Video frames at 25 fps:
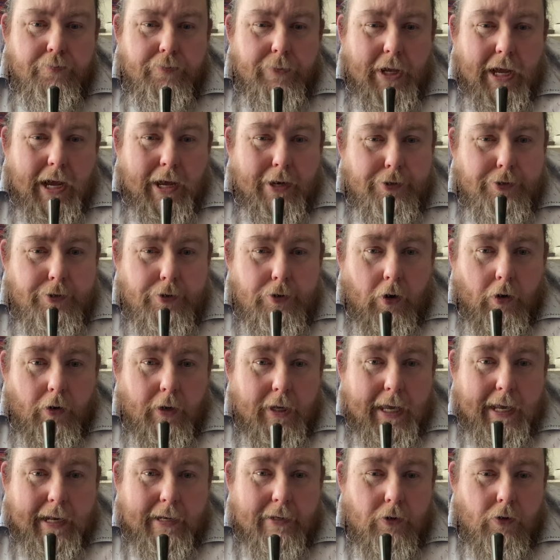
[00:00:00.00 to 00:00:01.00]
and not
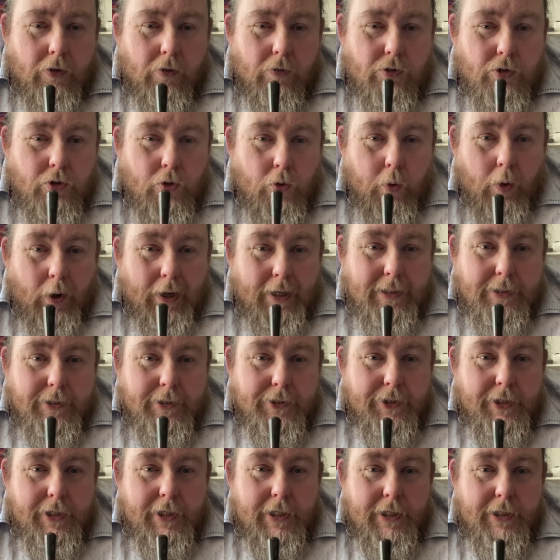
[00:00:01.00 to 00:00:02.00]
catalogued quite
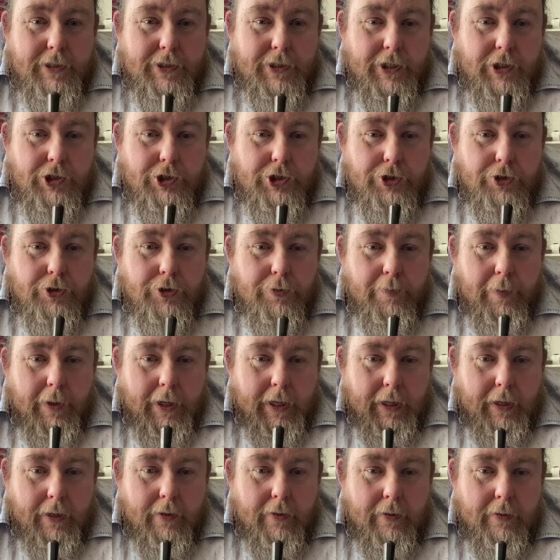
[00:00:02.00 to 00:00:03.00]
as early as it should
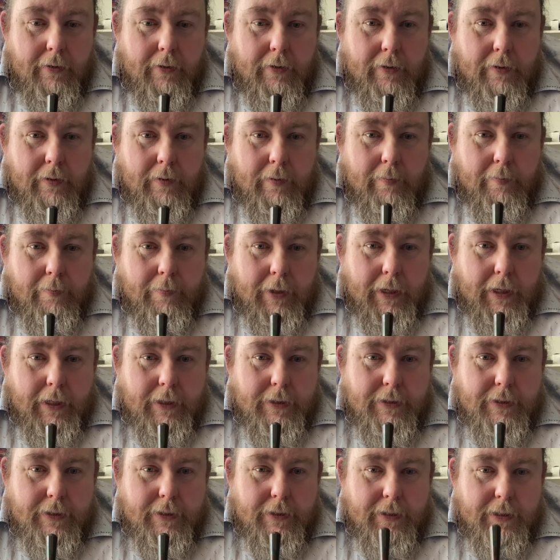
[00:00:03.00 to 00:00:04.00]
be.
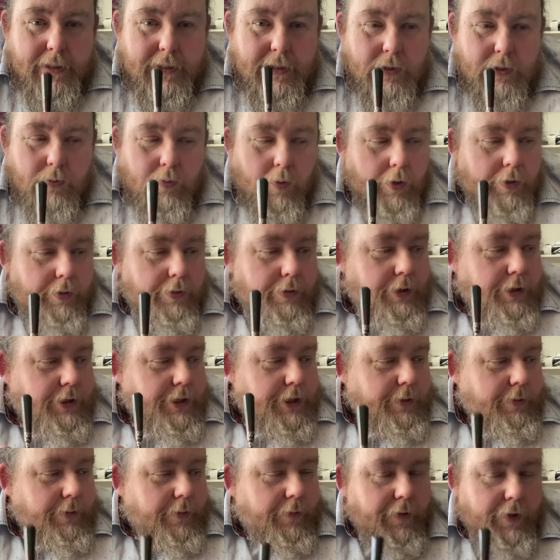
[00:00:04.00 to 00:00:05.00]
But this is what you can
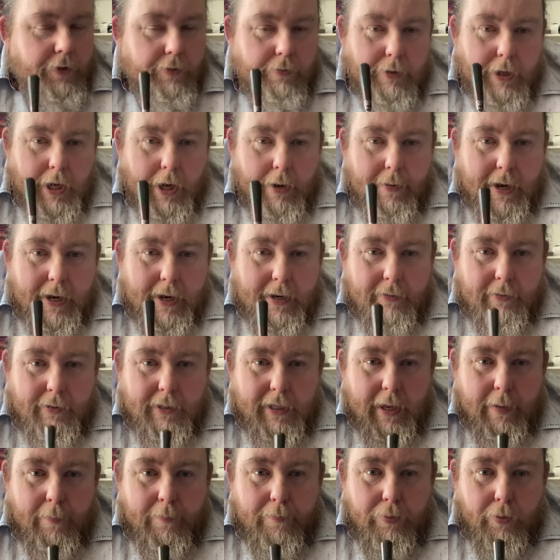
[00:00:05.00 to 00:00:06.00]
do if you go out and
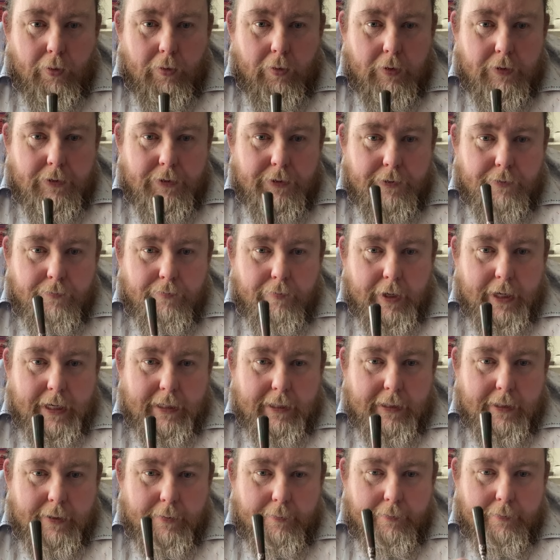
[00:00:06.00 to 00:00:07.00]
get books and
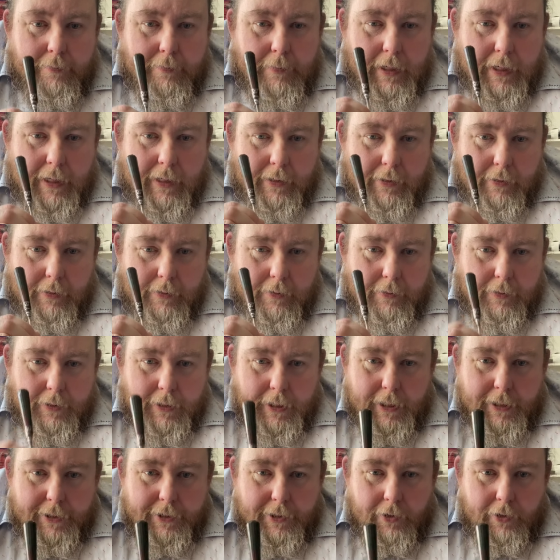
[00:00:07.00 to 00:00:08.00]
read them and
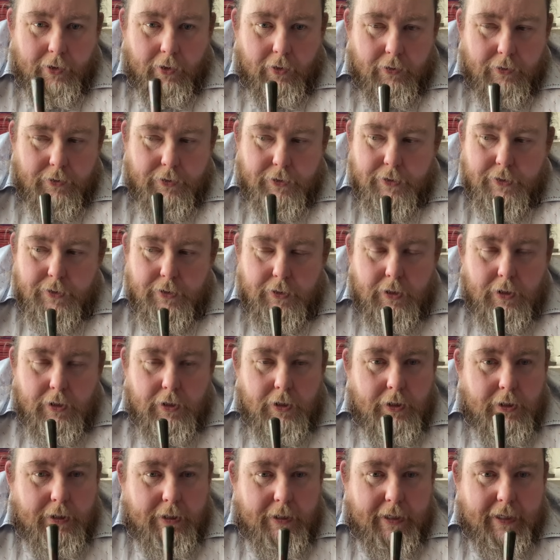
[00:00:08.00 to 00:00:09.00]
learn a lot.
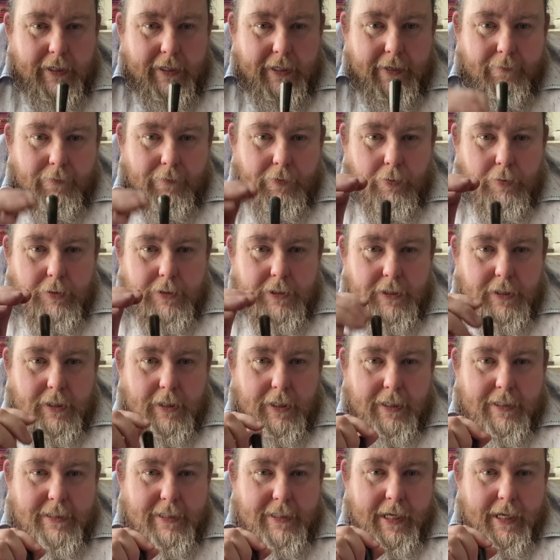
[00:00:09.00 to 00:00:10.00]
It can give you a
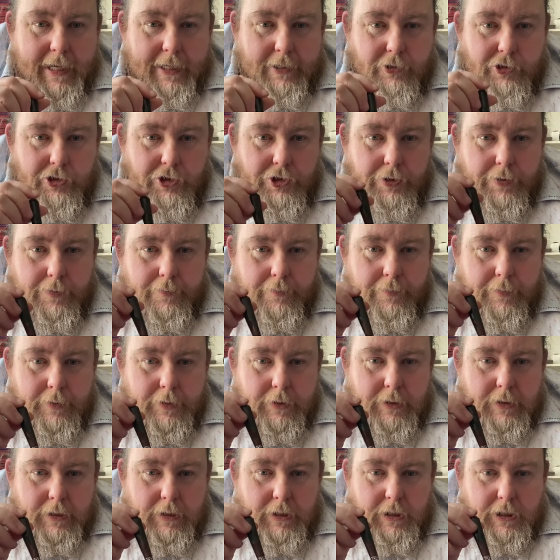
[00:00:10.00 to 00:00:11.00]
slight edge.
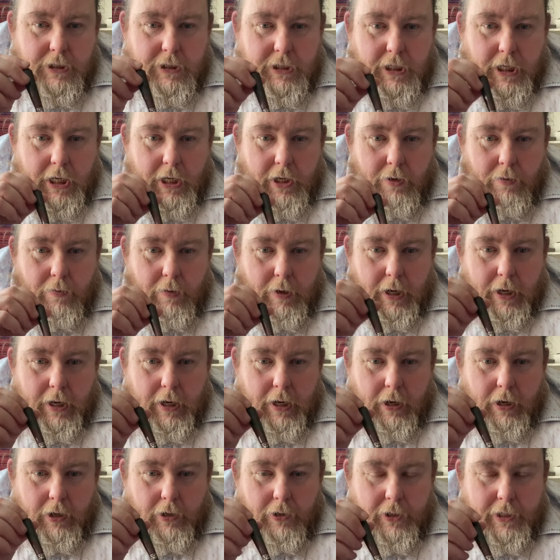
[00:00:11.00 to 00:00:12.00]
So
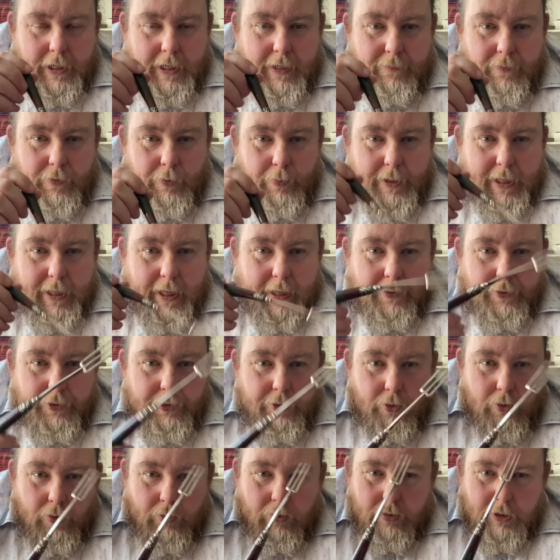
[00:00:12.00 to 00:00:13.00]
I'll leave you with that
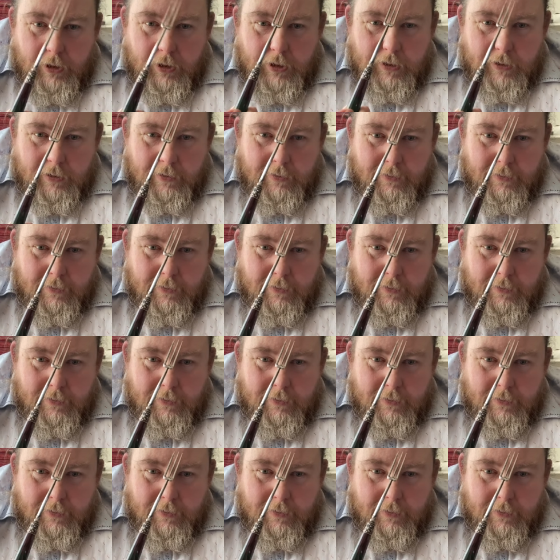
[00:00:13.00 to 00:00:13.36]
thought.